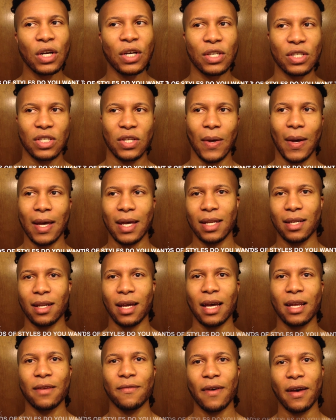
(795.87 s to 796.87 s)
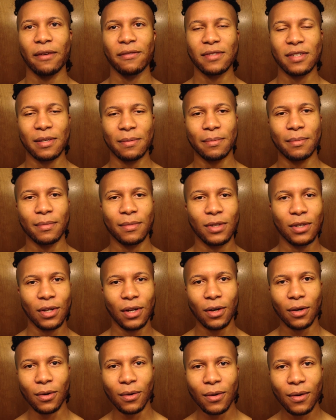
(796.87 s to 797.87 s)
so I can kind of have some, you
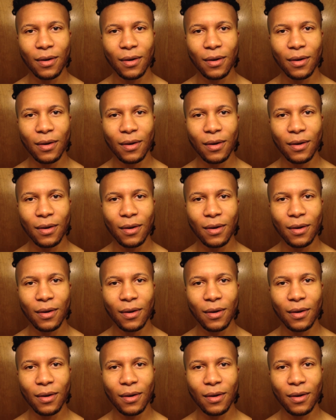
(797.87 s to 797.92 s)
know,